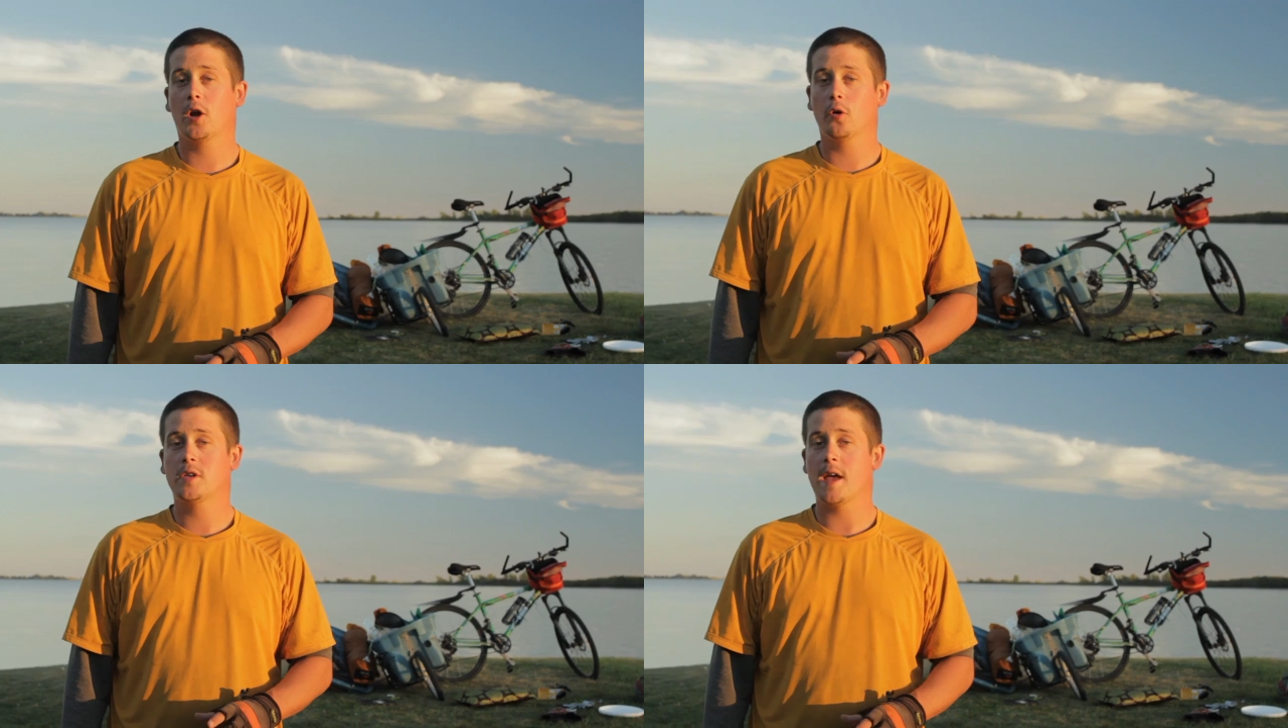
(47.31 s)

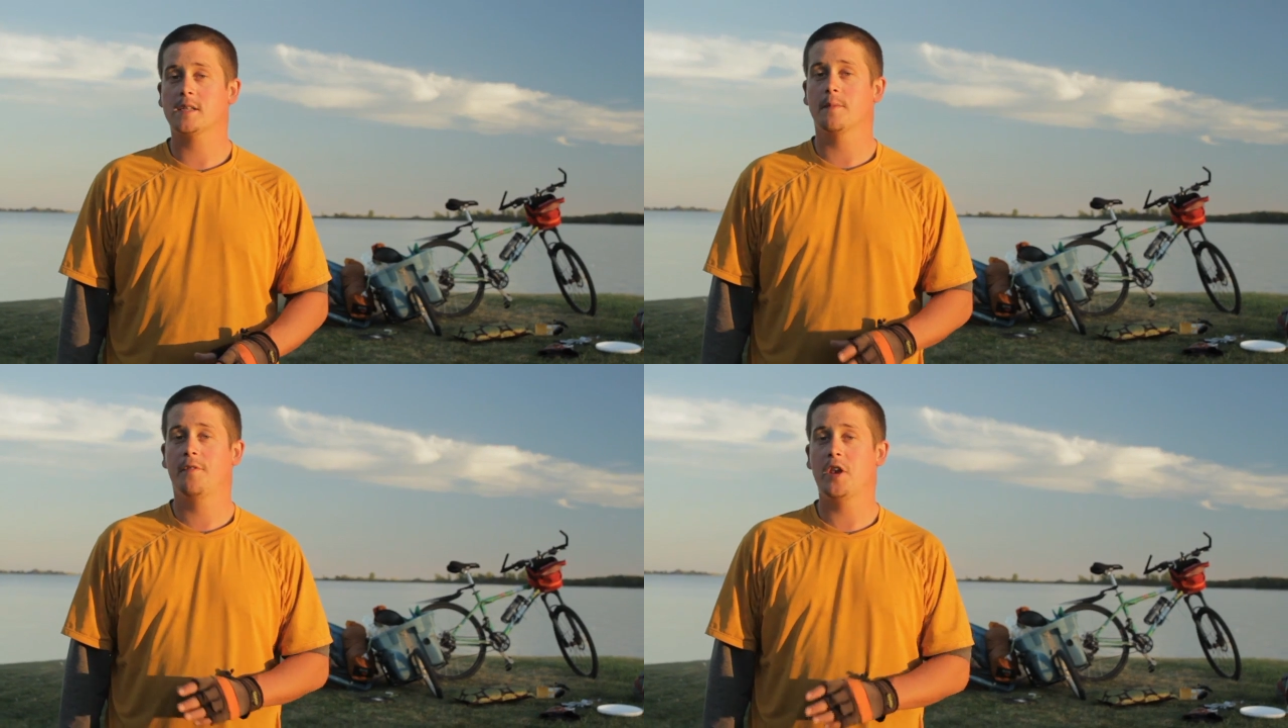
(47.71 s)
go take
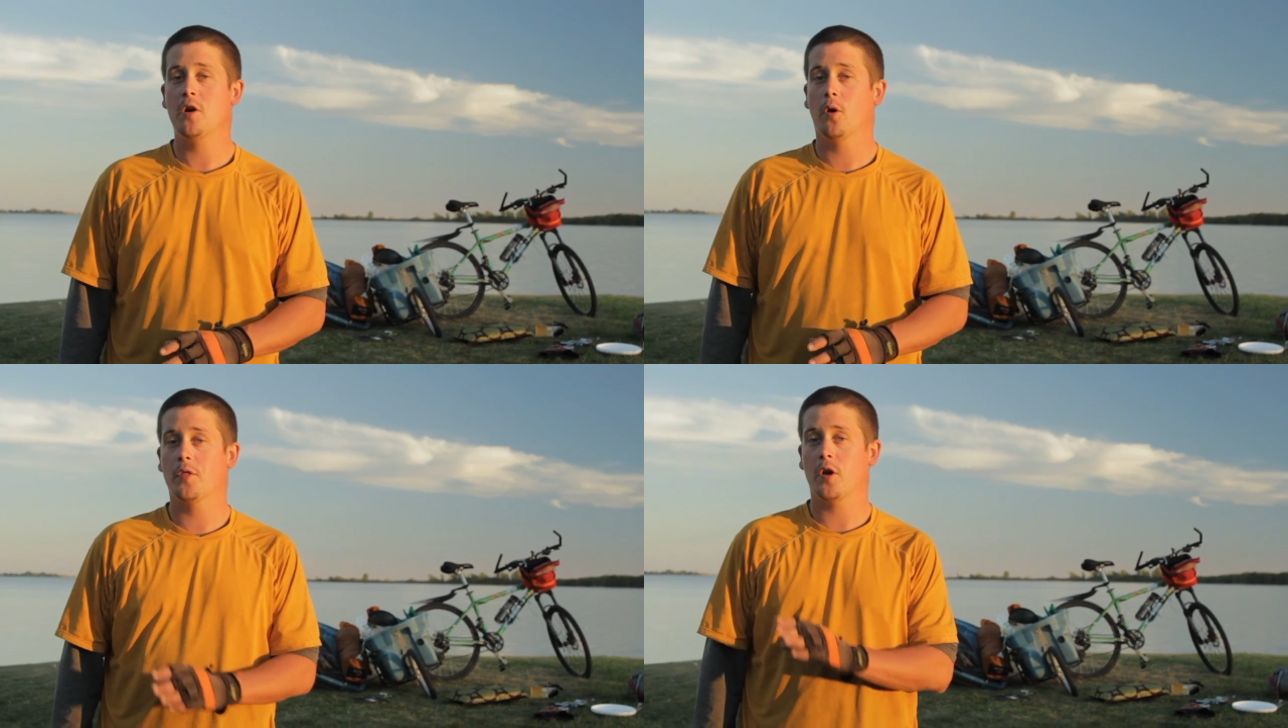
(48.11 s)
some
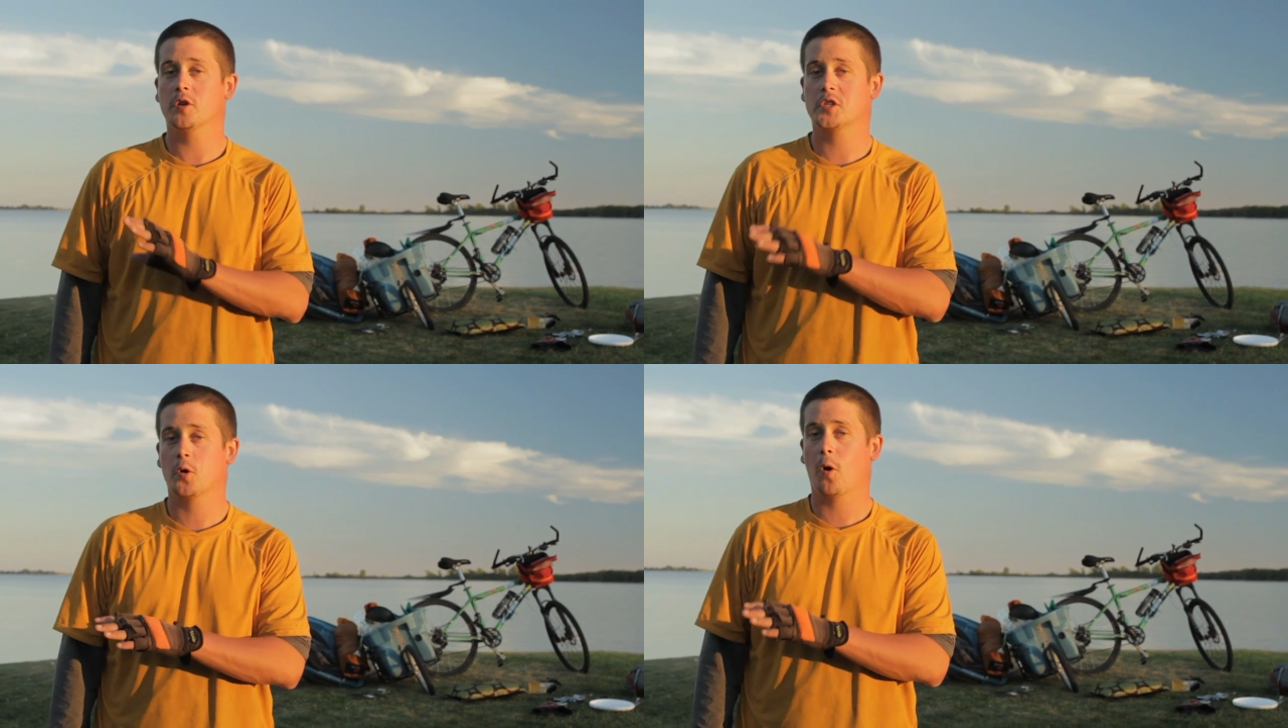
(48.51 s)
video in the
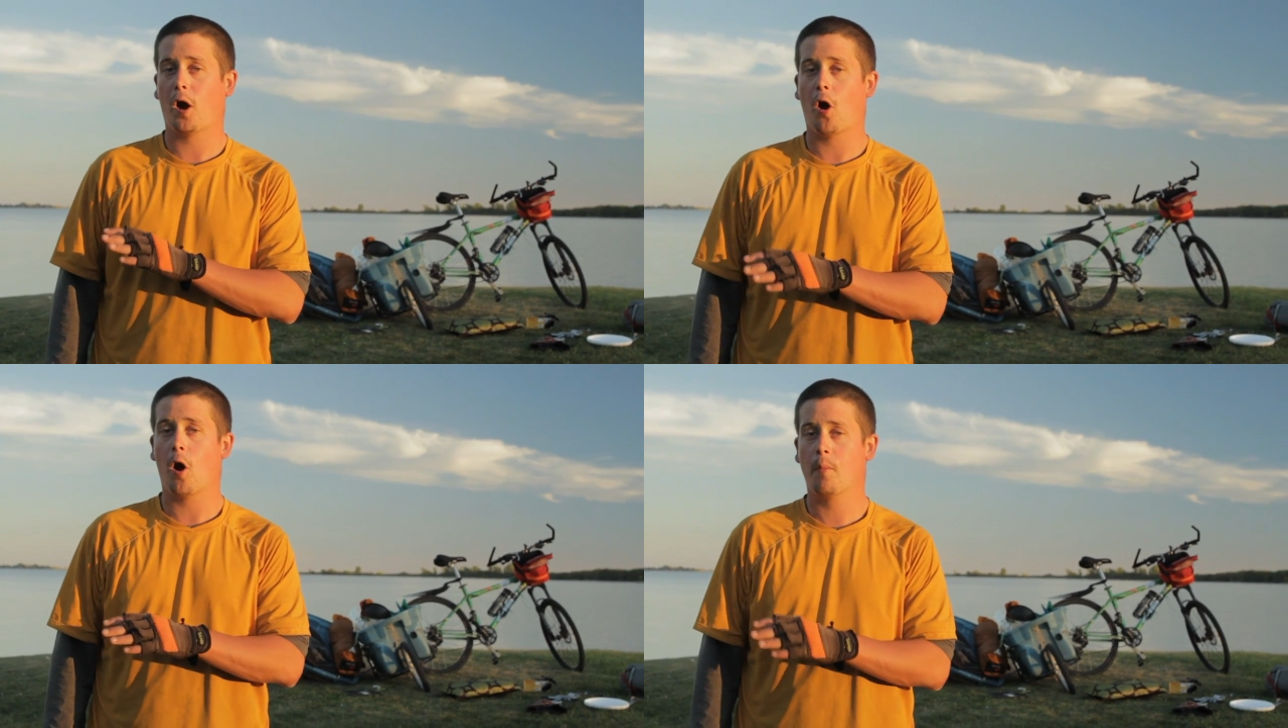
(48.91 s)

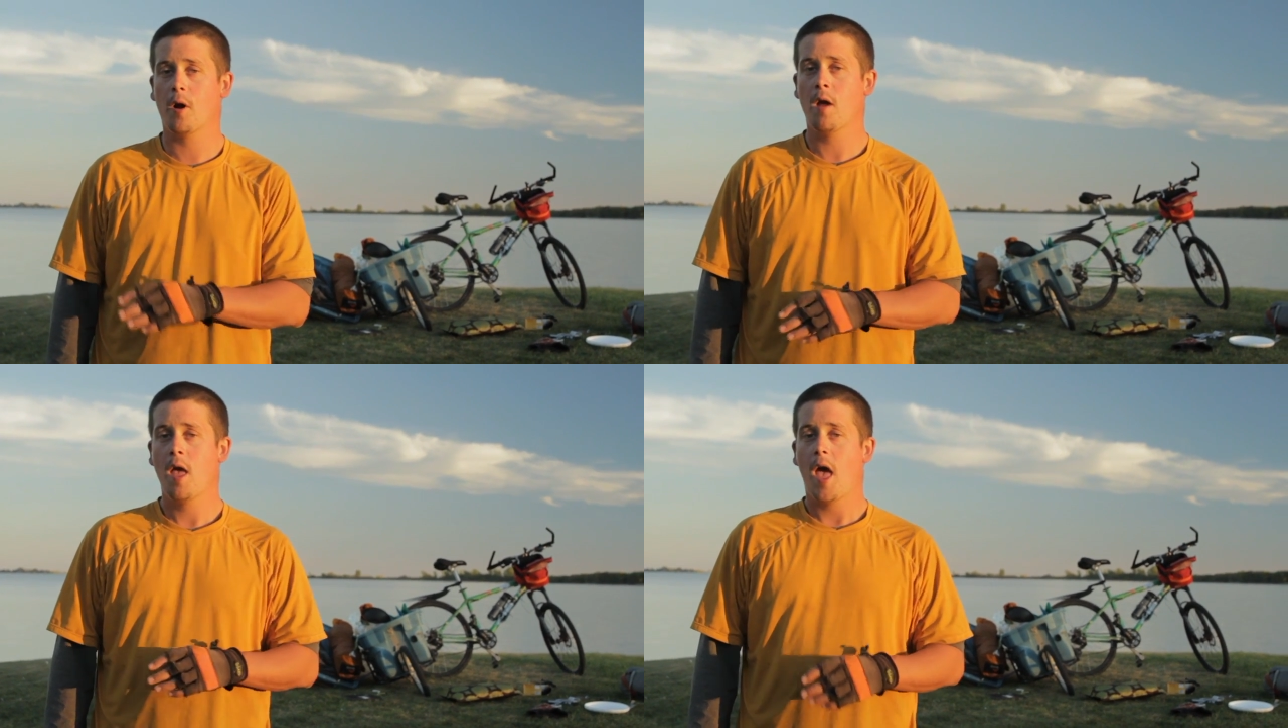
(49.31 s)
historic harbor,